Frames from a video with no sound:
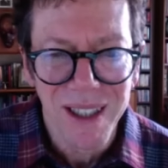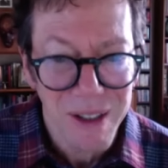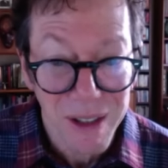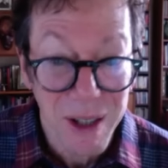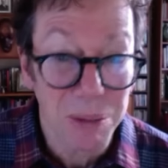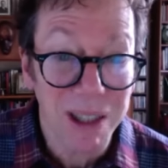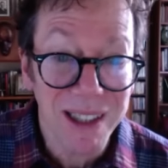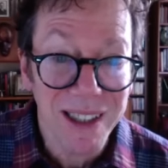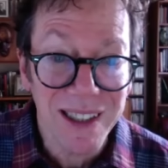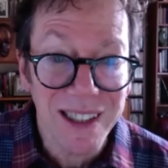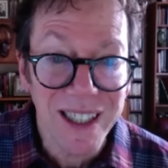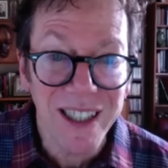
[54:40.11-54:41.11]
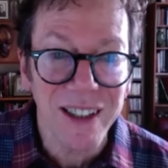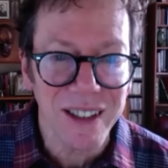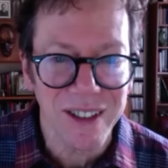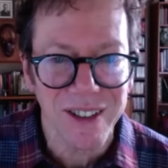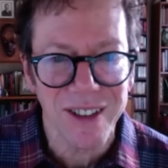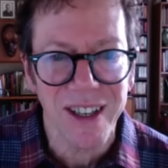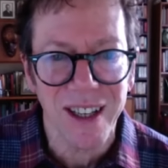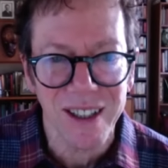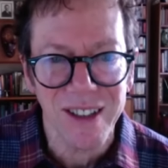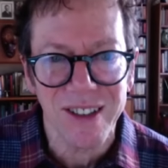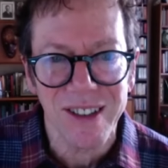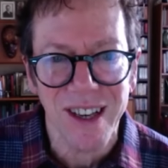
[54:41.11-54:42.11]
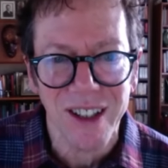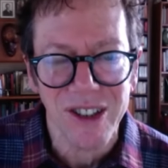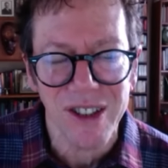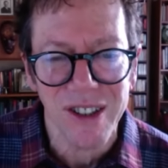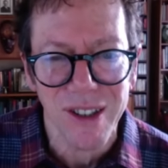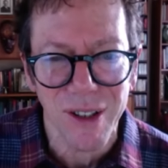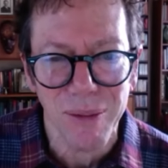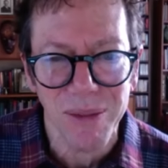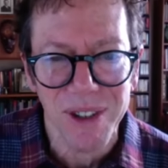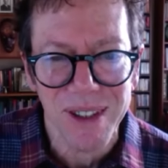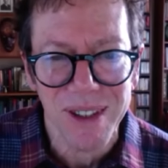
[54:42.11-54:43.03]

completely legal in, sedu in seduction terms.